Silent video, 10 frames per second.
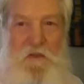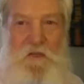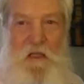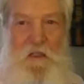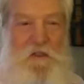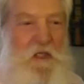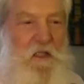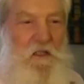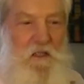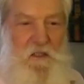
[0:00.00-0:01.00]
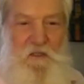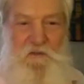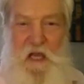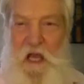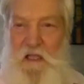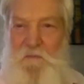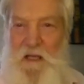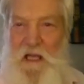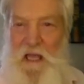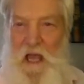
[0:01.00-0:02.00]
intelligently designed
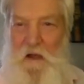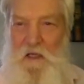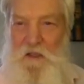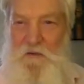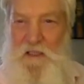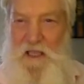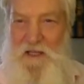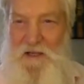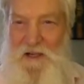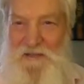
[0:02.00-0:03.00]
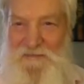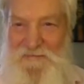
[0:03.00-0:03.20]
by our Creator.